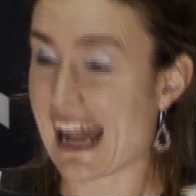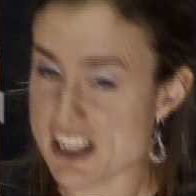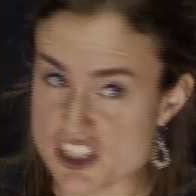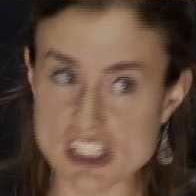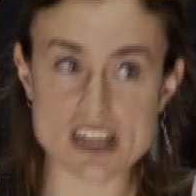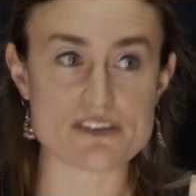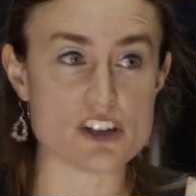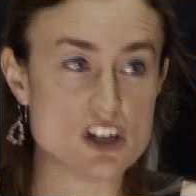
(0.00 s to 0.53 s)

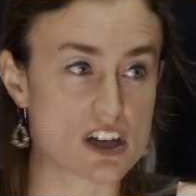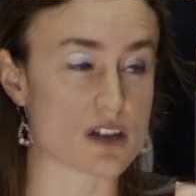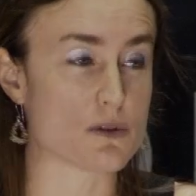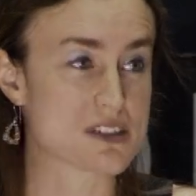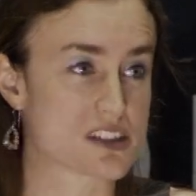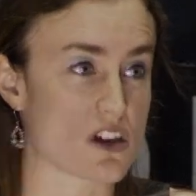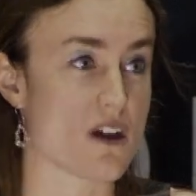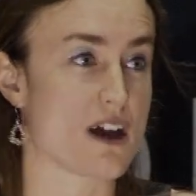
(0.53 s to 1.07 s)
Actually, if you look at
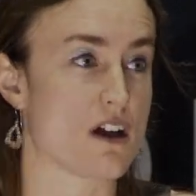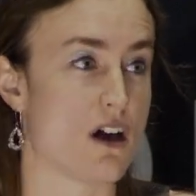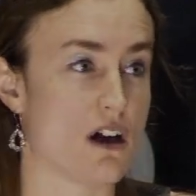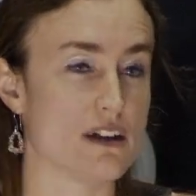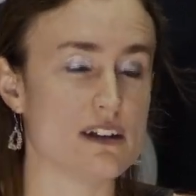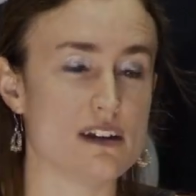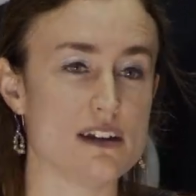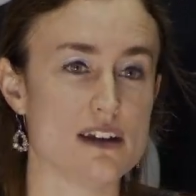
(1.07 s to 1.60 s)
what's going
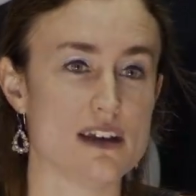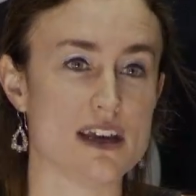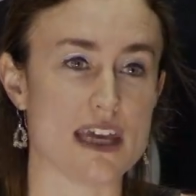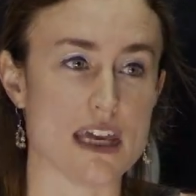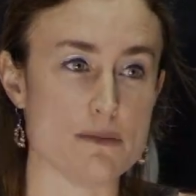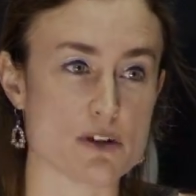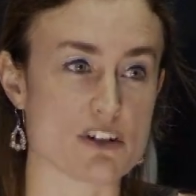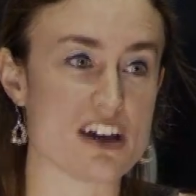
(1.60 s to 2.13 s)
on,
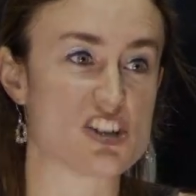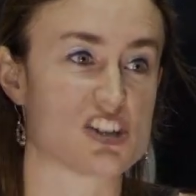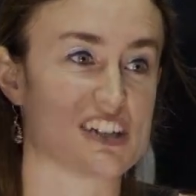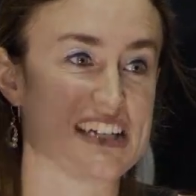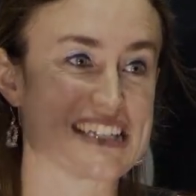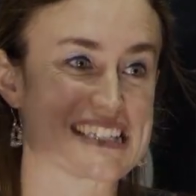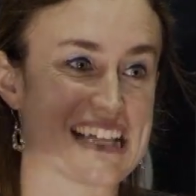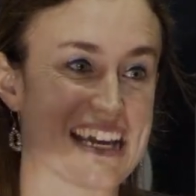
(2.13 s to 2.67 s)

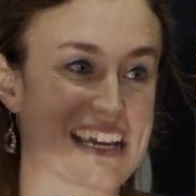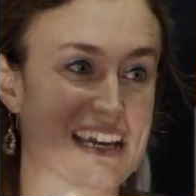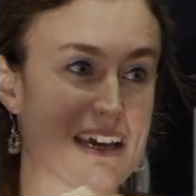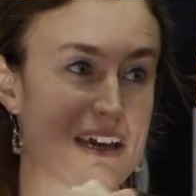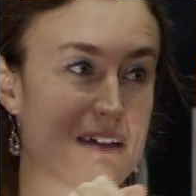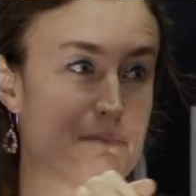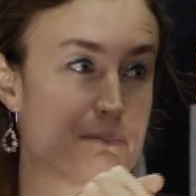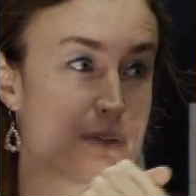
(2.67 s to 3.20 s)
immigration is like
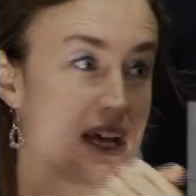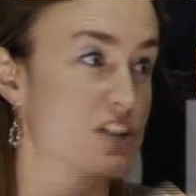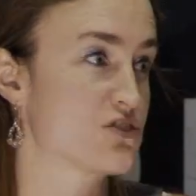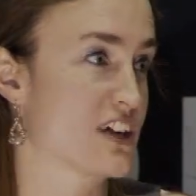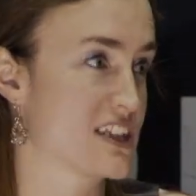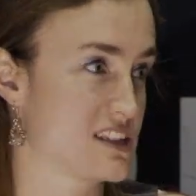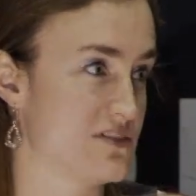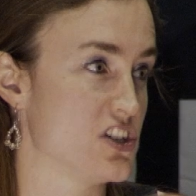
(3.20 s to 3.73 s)
a blood
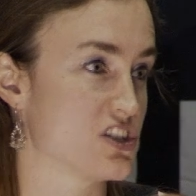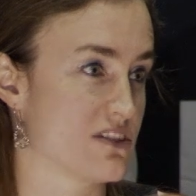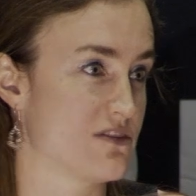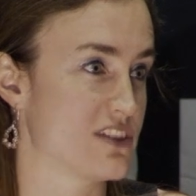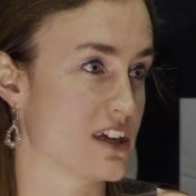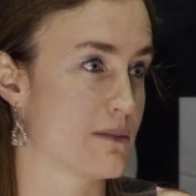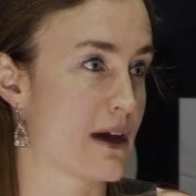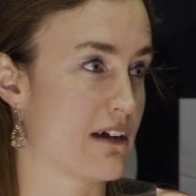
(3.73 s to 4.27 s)
transfusion
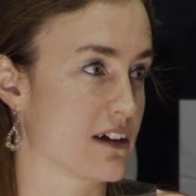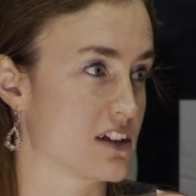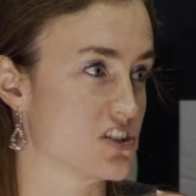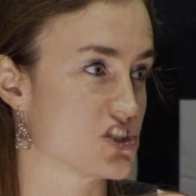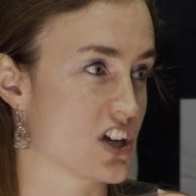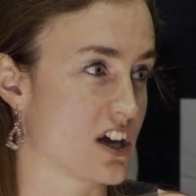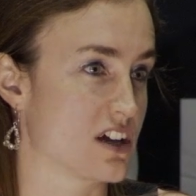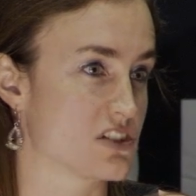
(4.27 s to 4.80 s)
for the
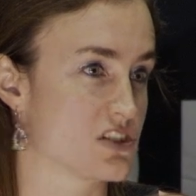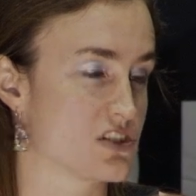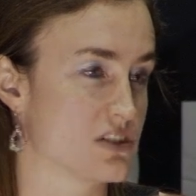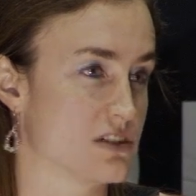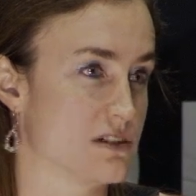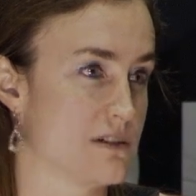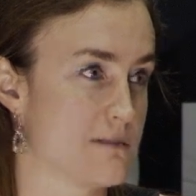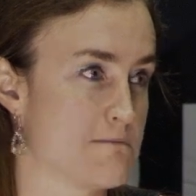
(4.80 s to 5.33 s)
American church.
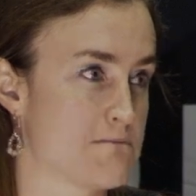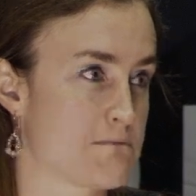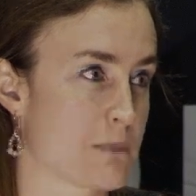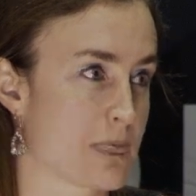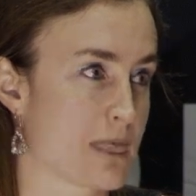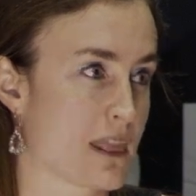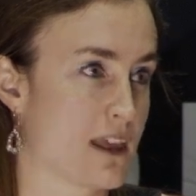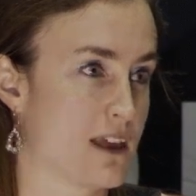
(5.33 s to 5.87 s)

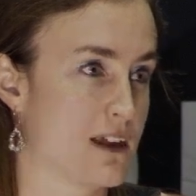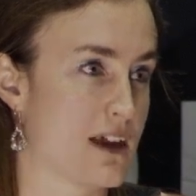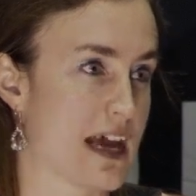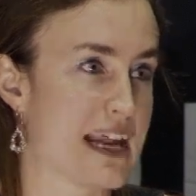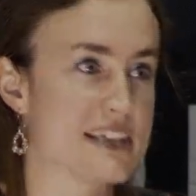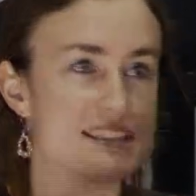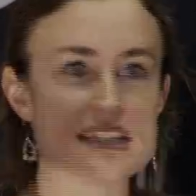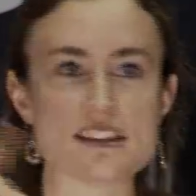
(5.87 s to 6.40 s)

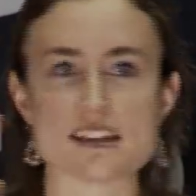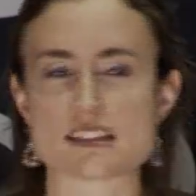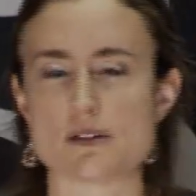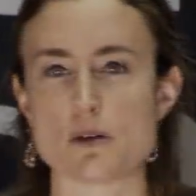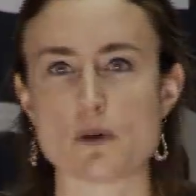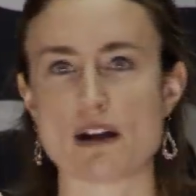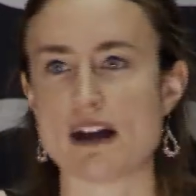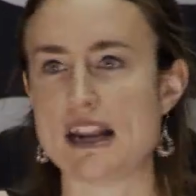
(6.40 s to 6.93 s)
And I see this,
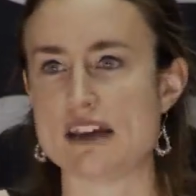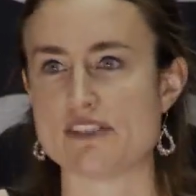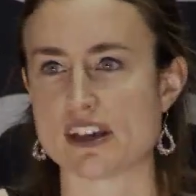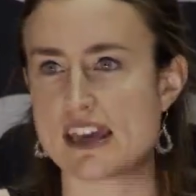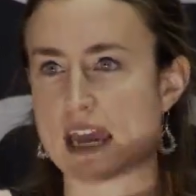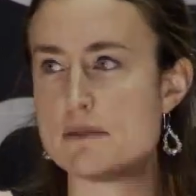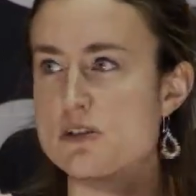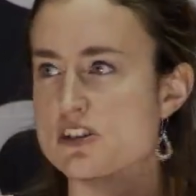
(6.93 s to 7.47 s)
where I live
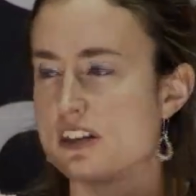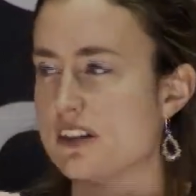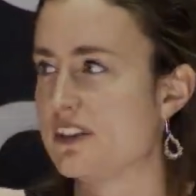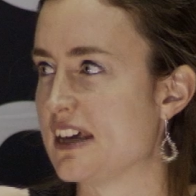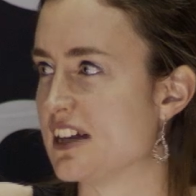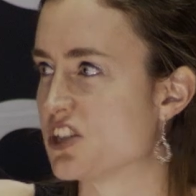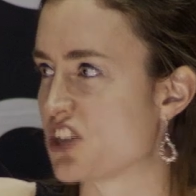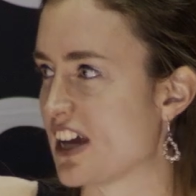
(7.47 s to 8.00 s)
in Cambridge,
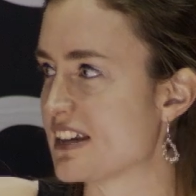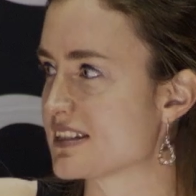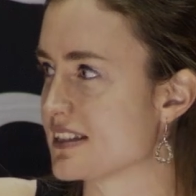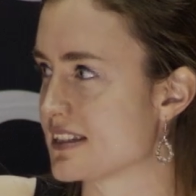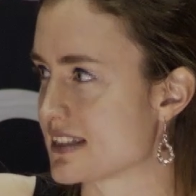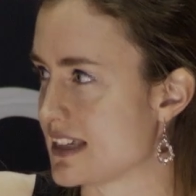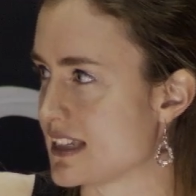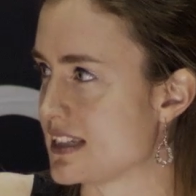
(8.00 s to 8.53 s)
the
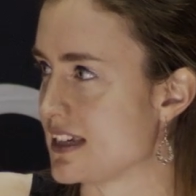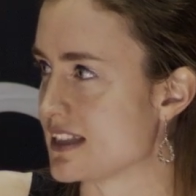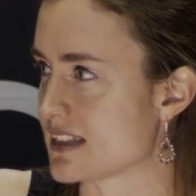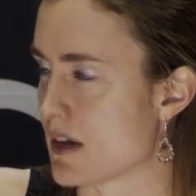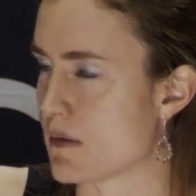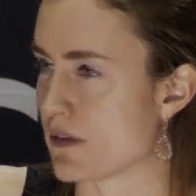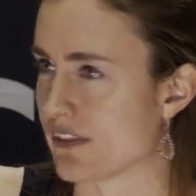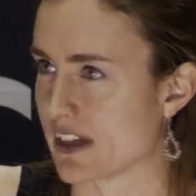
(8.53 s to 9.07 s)
adjacent city,
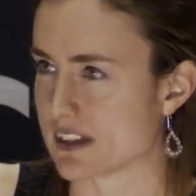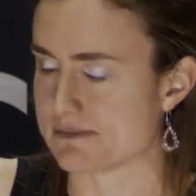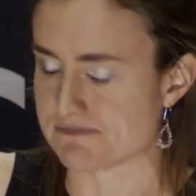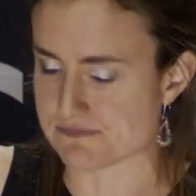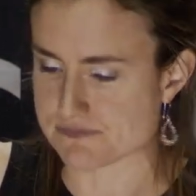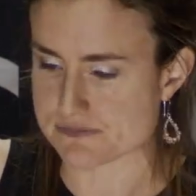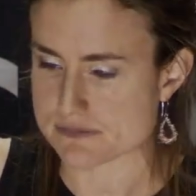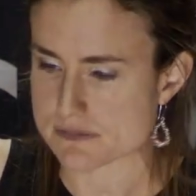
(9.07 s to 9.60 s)

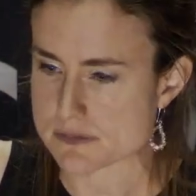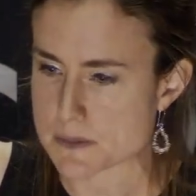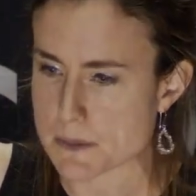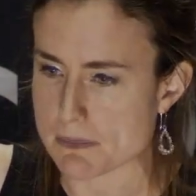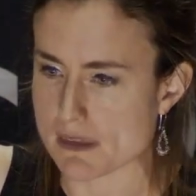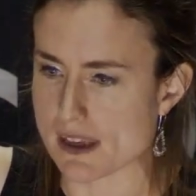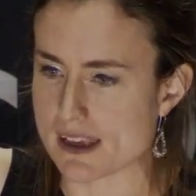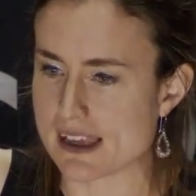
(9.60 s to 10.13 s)
Somerville,
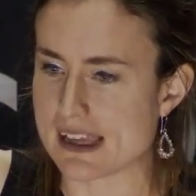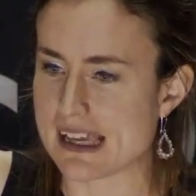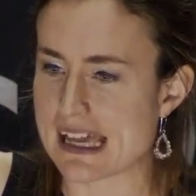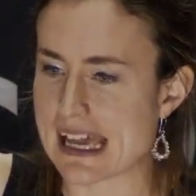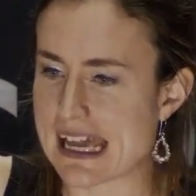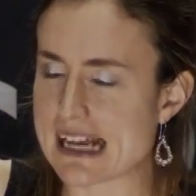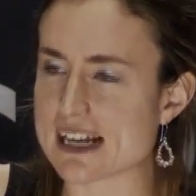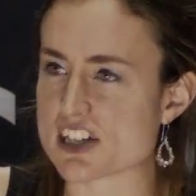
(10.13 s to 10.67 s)

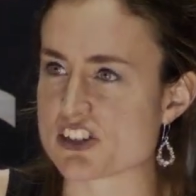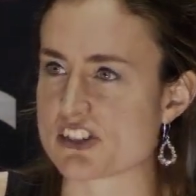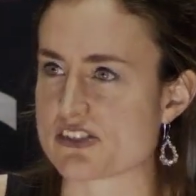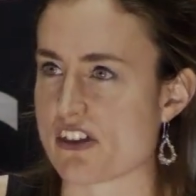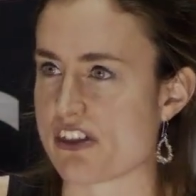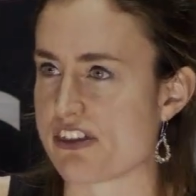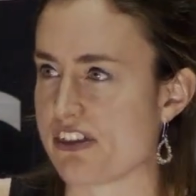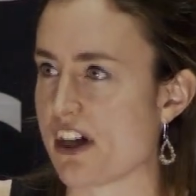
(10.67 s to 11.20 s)
English is
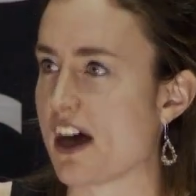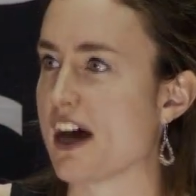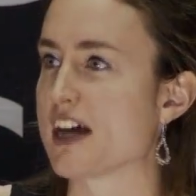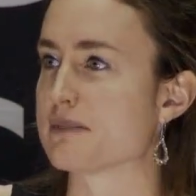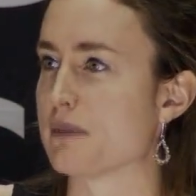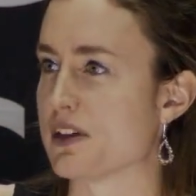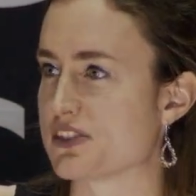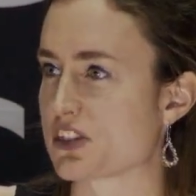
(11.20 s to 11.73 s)
the
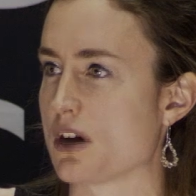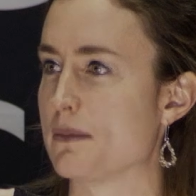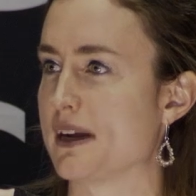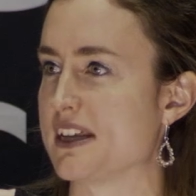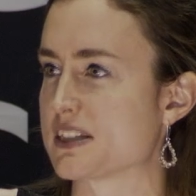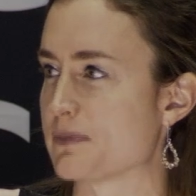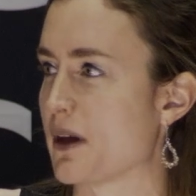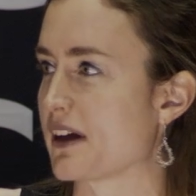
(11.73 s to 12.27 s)
third most
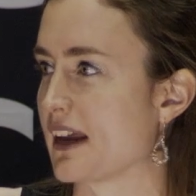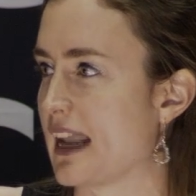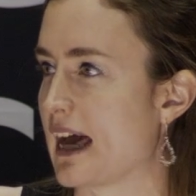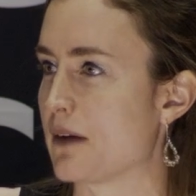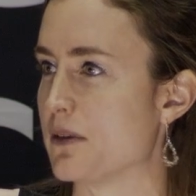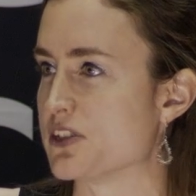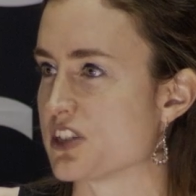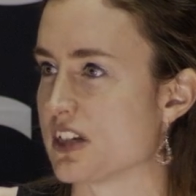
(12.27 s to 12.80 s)
commonly spoken
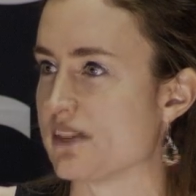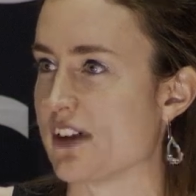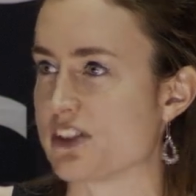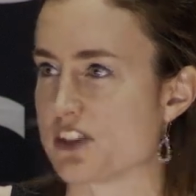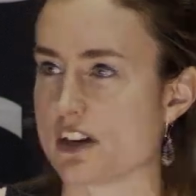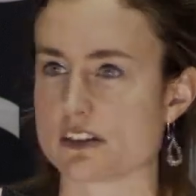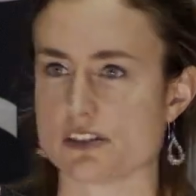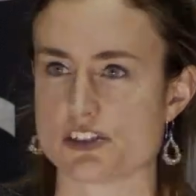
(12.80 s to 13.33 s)
language at
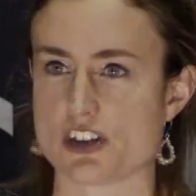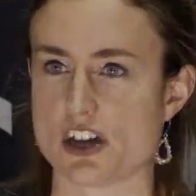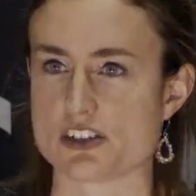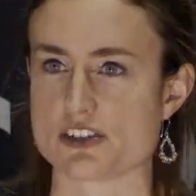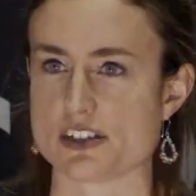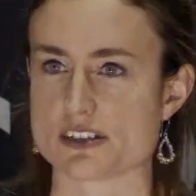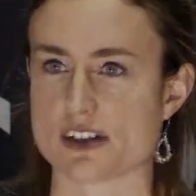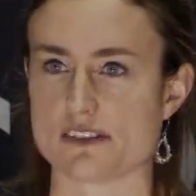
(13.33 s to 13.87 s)
evangelical
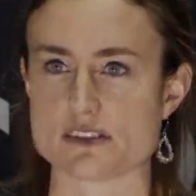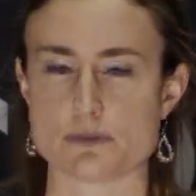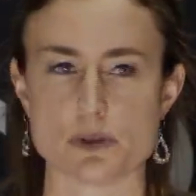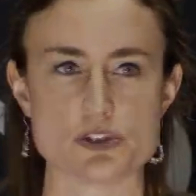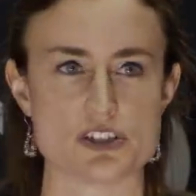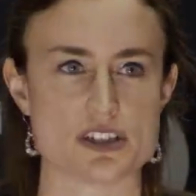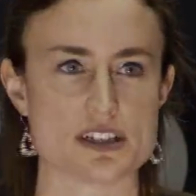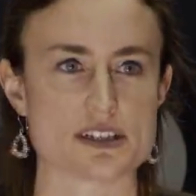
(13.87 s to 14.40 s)
churches after
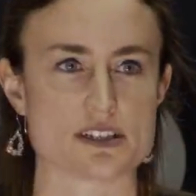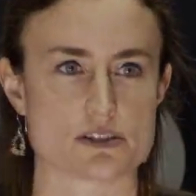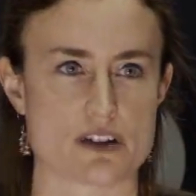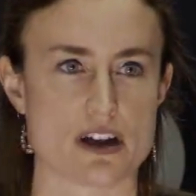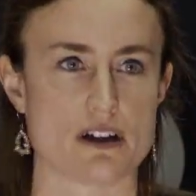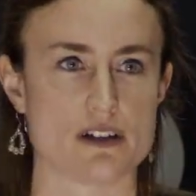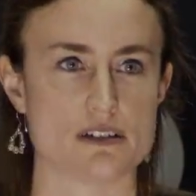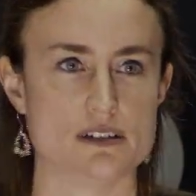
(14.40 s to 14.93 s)
Portuguese and
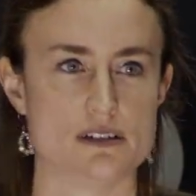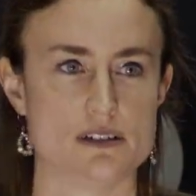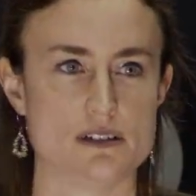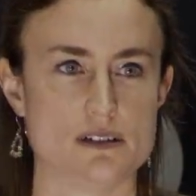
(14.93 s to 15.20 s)
Creole.